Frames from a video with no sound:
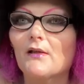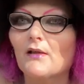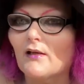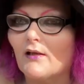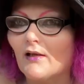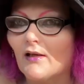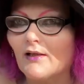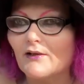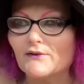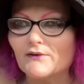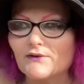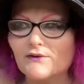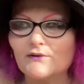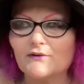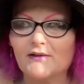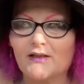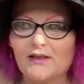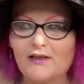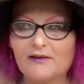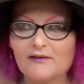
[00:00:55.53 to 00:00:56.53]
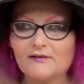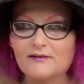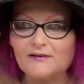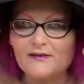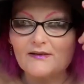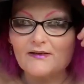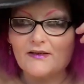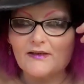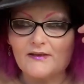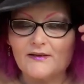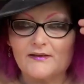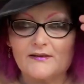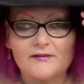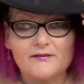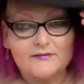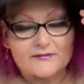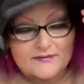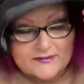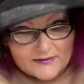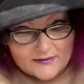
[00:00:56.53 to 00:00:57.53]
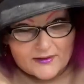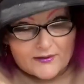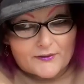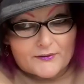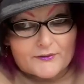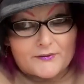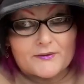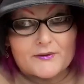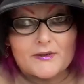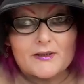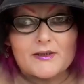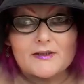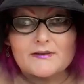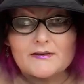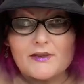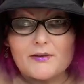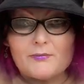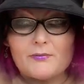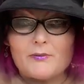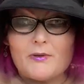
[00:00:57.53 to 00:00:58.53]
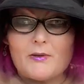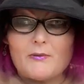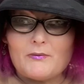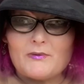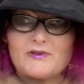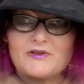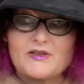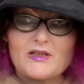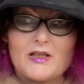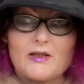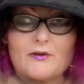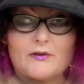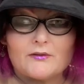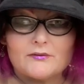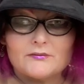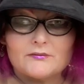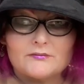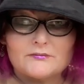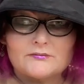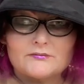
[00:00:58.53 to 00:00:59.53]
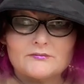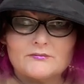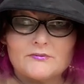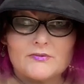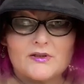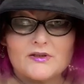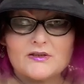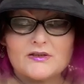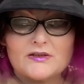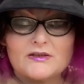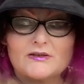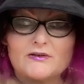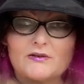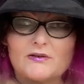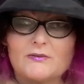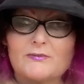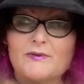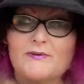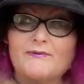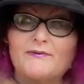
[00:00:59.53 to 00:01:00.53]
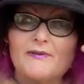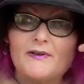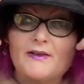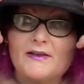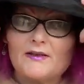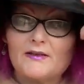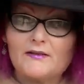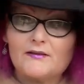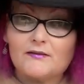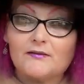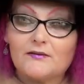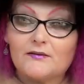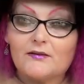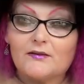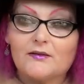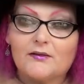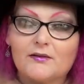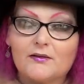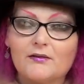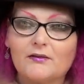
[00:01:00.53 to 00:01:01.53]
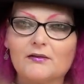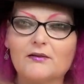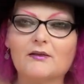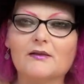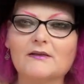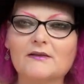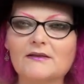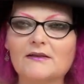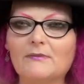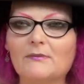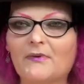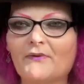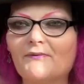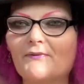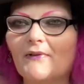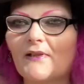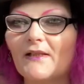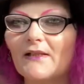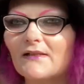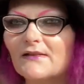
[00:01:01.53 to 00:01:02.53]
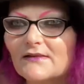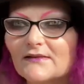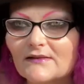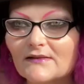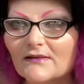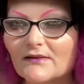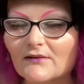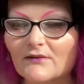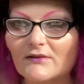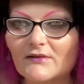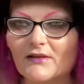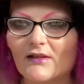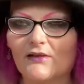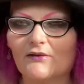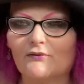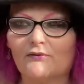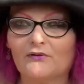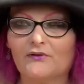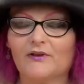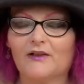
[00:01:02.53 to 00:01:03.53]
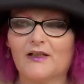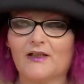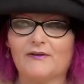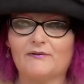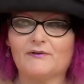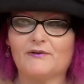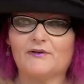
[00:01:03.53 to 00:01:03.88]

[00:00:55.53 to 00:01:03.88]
had to do it then today. So I put a witch hat on, which has gone a bit funny. Can't see my face. It looks like I don't really have to